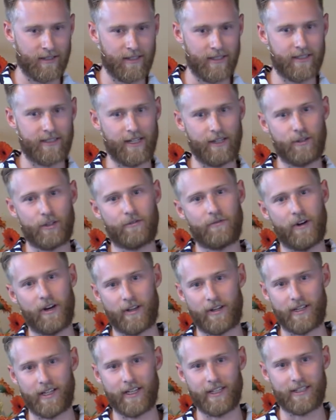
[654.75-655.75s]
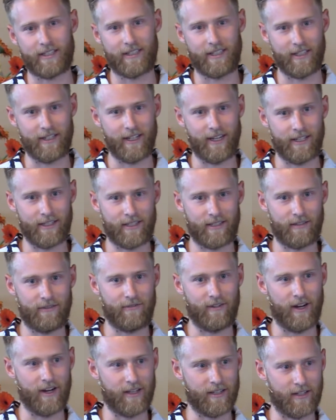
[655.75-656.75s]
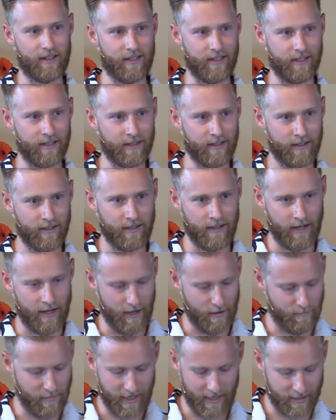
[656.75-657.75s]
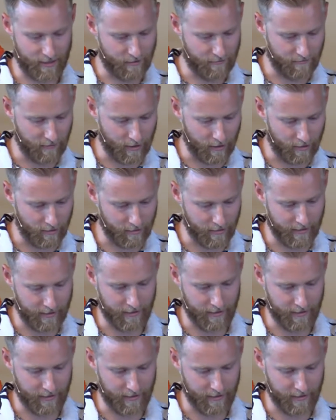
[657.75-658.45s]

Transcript: and say to his father that he's sinned against the father and admit his fault.